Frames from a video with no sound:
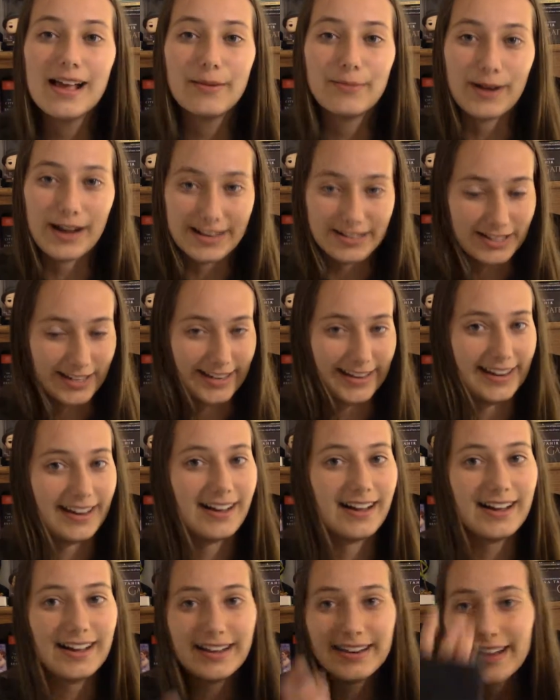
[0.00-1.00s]
by Jenny
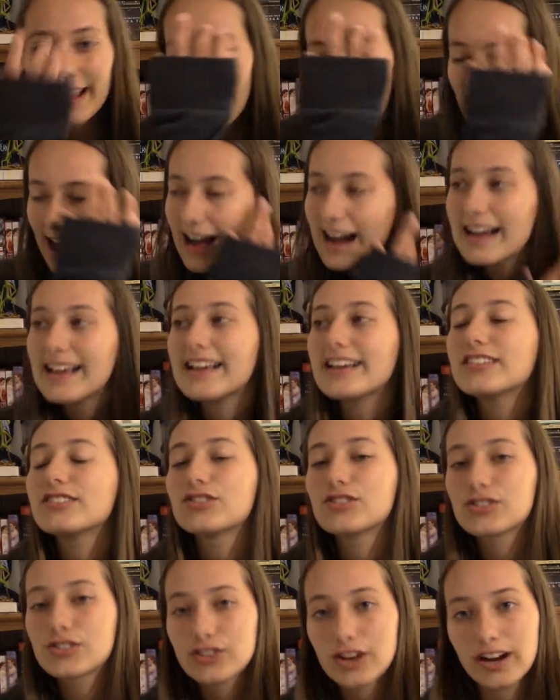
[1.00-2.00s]
Han. I had
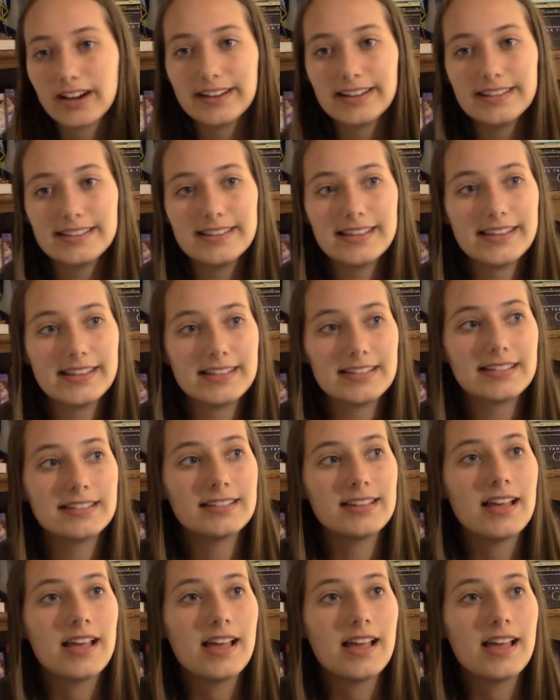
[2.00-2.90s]
started this